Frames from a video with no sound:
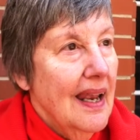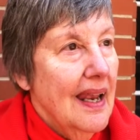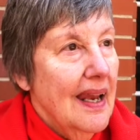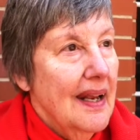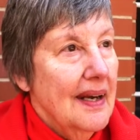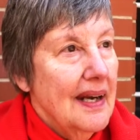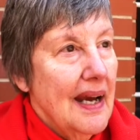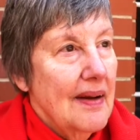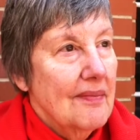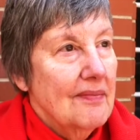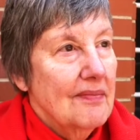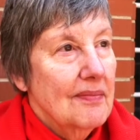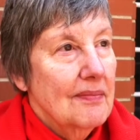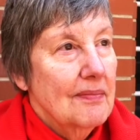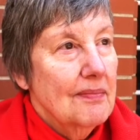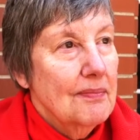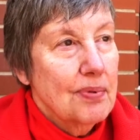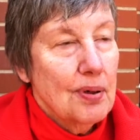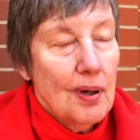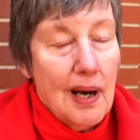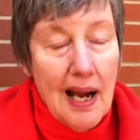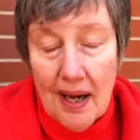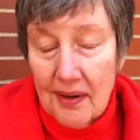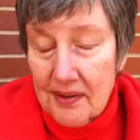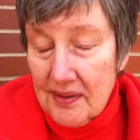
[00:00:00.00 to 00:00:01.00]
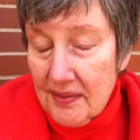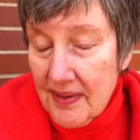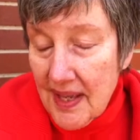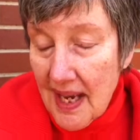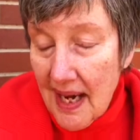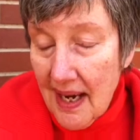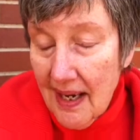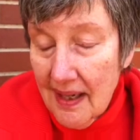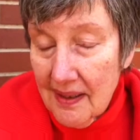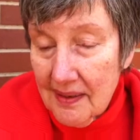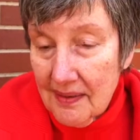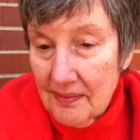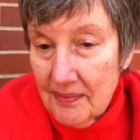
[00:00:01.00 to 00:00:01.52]
and I'm proud of
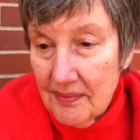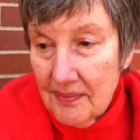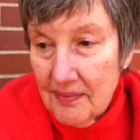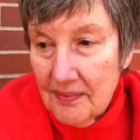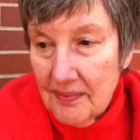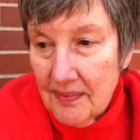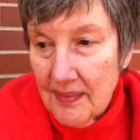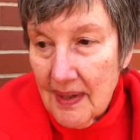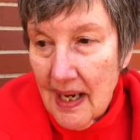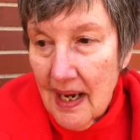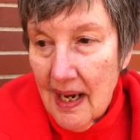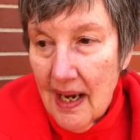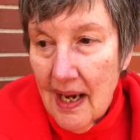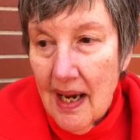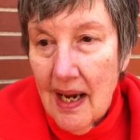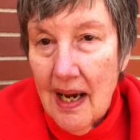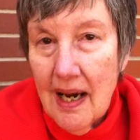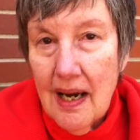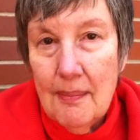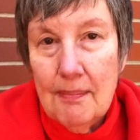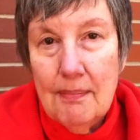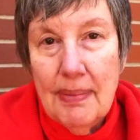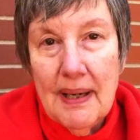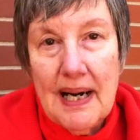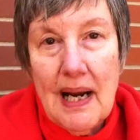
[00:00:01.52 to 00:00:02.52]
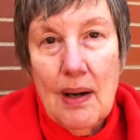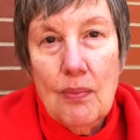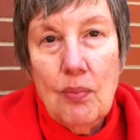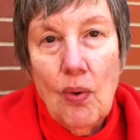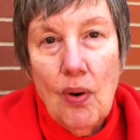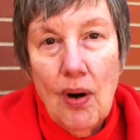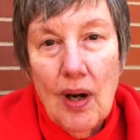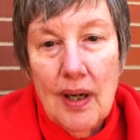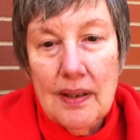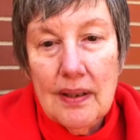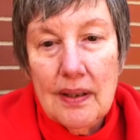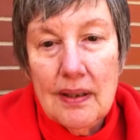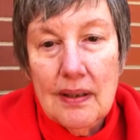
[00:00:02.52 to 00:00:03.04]
that. But I
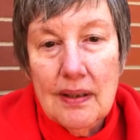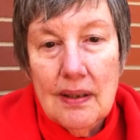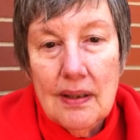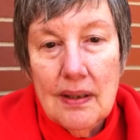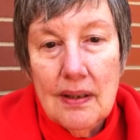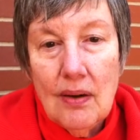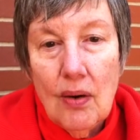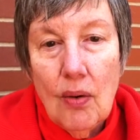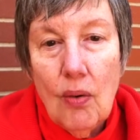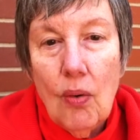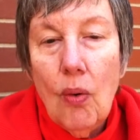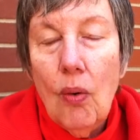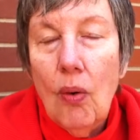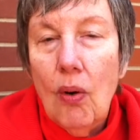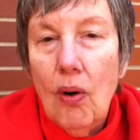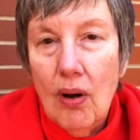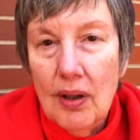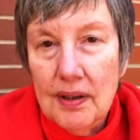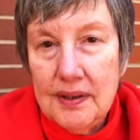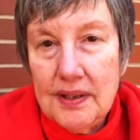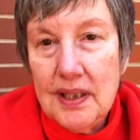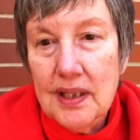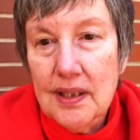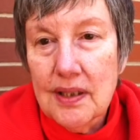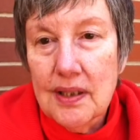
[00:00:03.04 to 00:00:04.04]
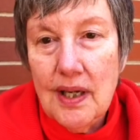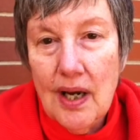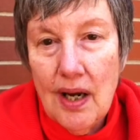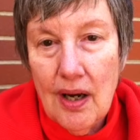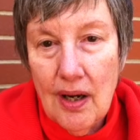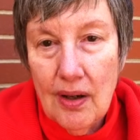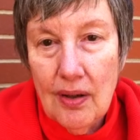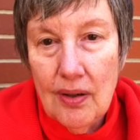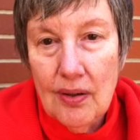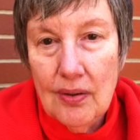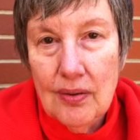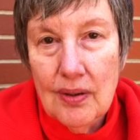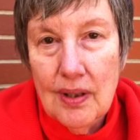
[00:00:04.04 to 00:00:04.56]
want all to
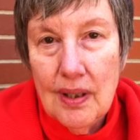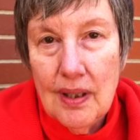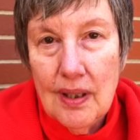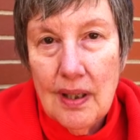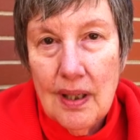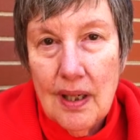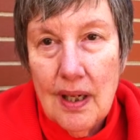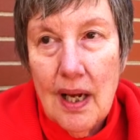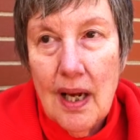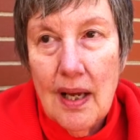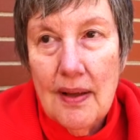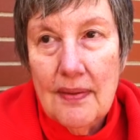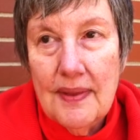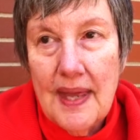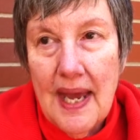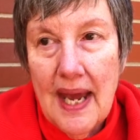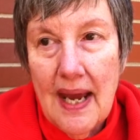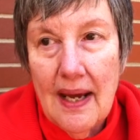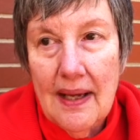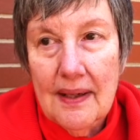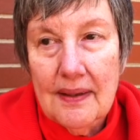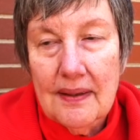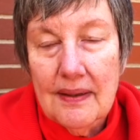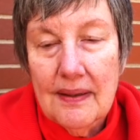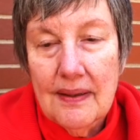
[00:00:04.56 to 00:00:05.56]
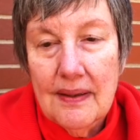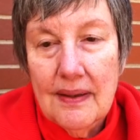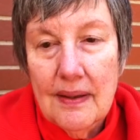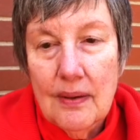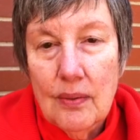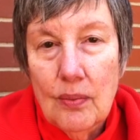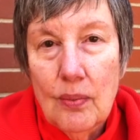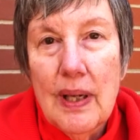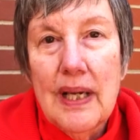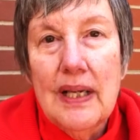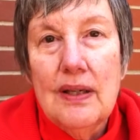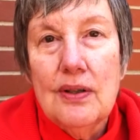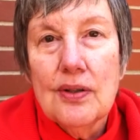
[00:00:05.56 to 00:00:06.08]
know that
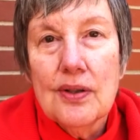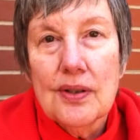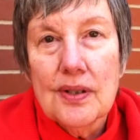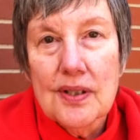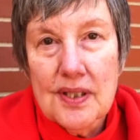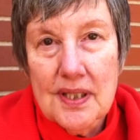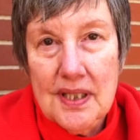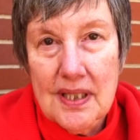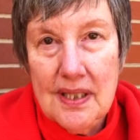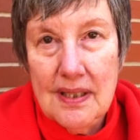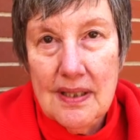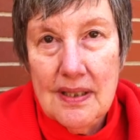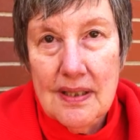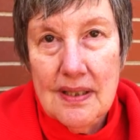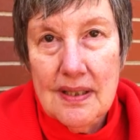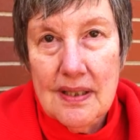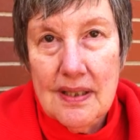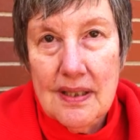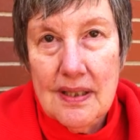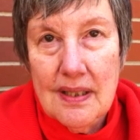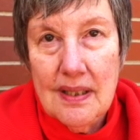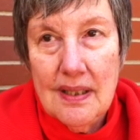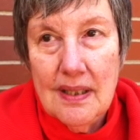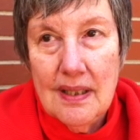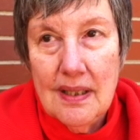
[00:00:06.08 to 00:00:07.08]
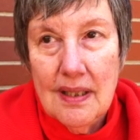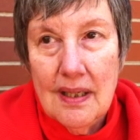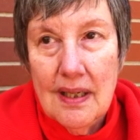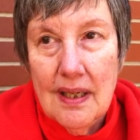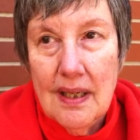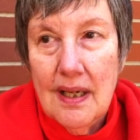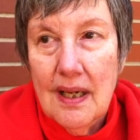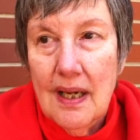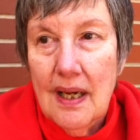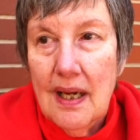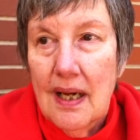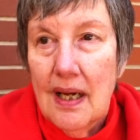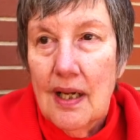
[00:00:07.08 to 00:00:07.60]
we nurses
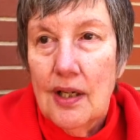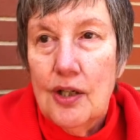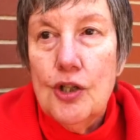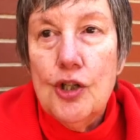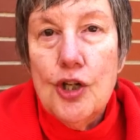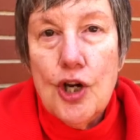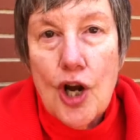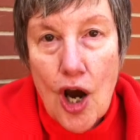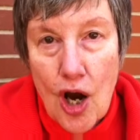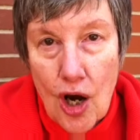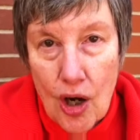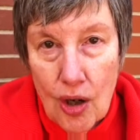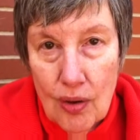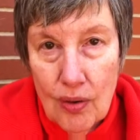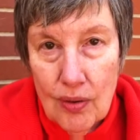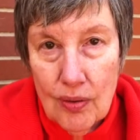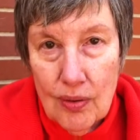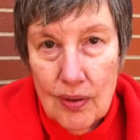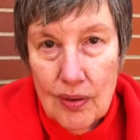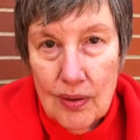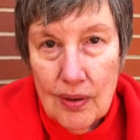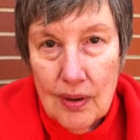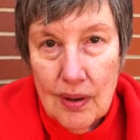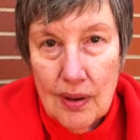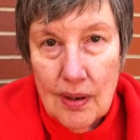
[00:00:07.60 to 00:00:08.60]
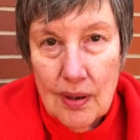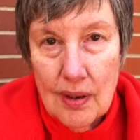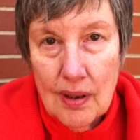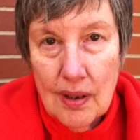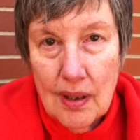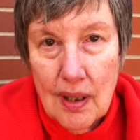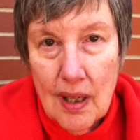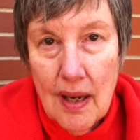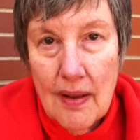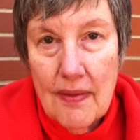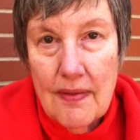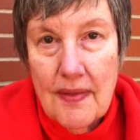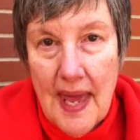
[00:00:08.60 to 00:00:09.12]
know
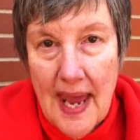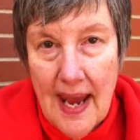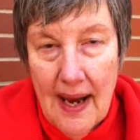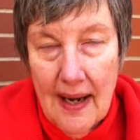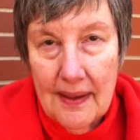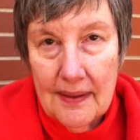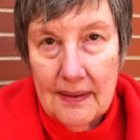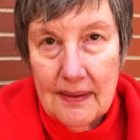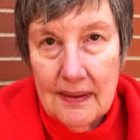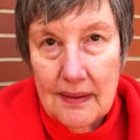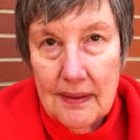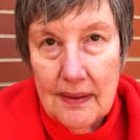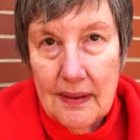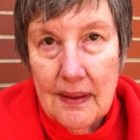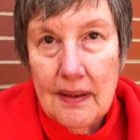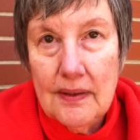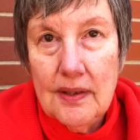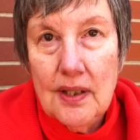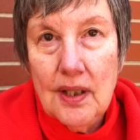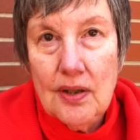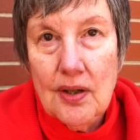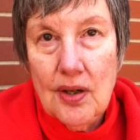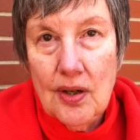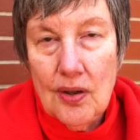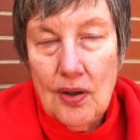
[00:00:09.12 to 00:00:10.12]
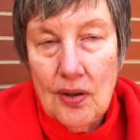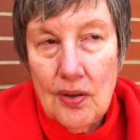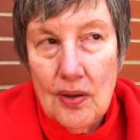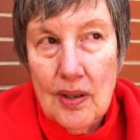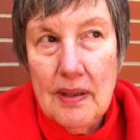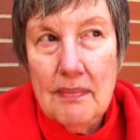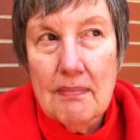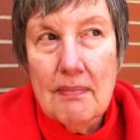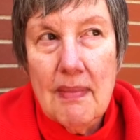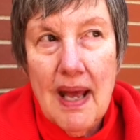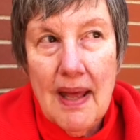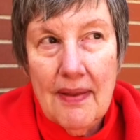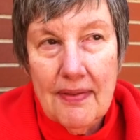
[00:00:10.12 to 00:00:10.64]
that the
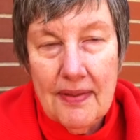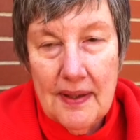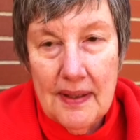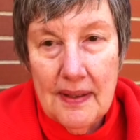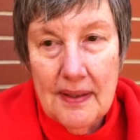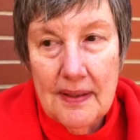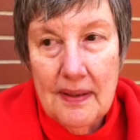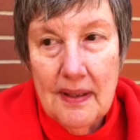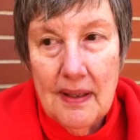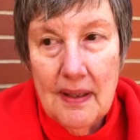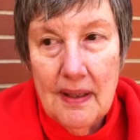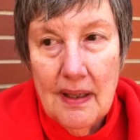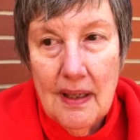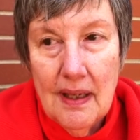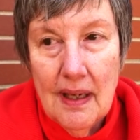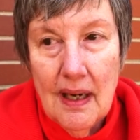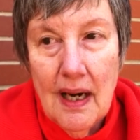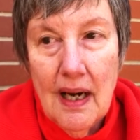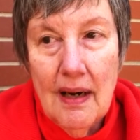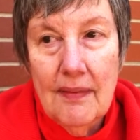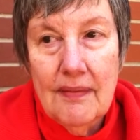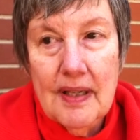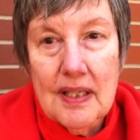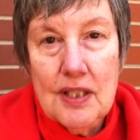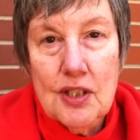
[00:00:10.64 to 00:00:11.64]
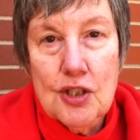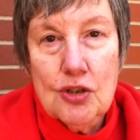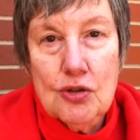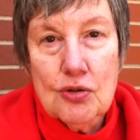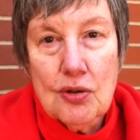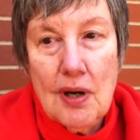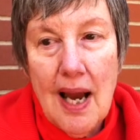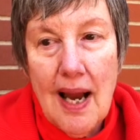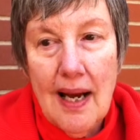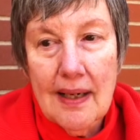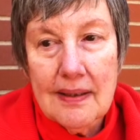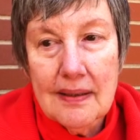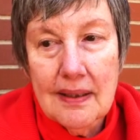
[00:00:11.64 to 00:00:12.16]
current method of
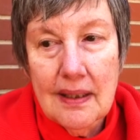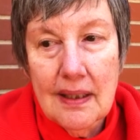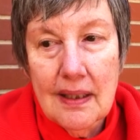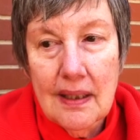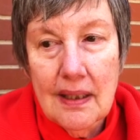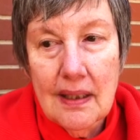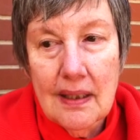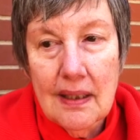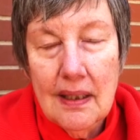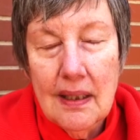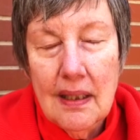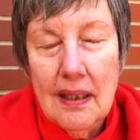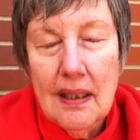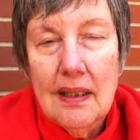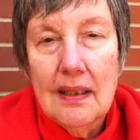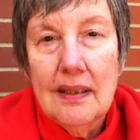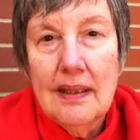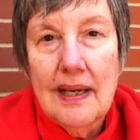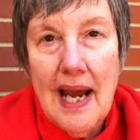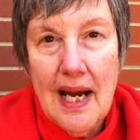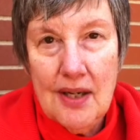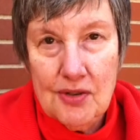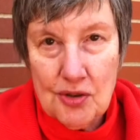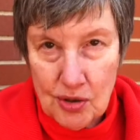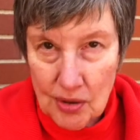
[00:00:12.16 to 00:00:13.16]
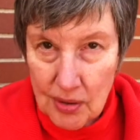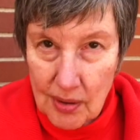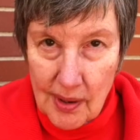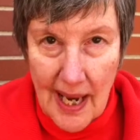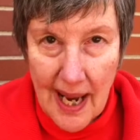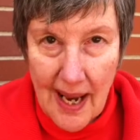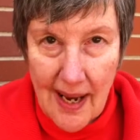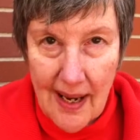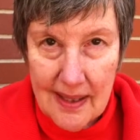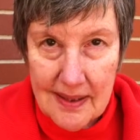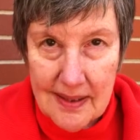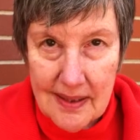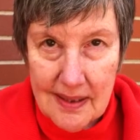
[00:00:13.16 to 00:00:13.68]
extracting natural
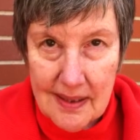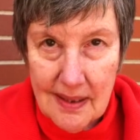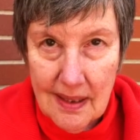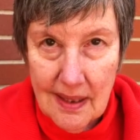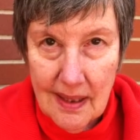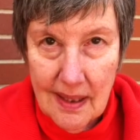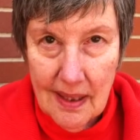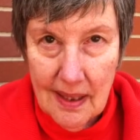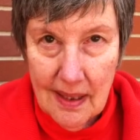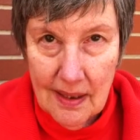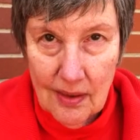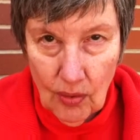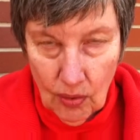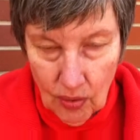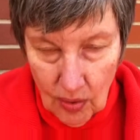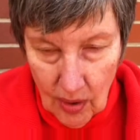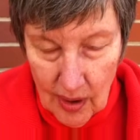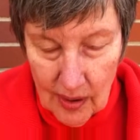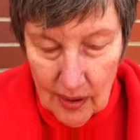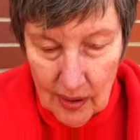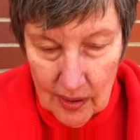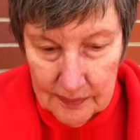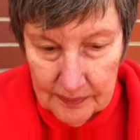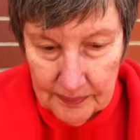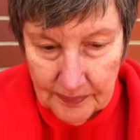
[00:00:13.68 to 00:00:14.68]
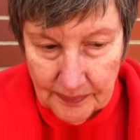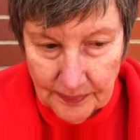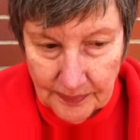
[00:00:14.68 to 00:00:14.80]
gas and oil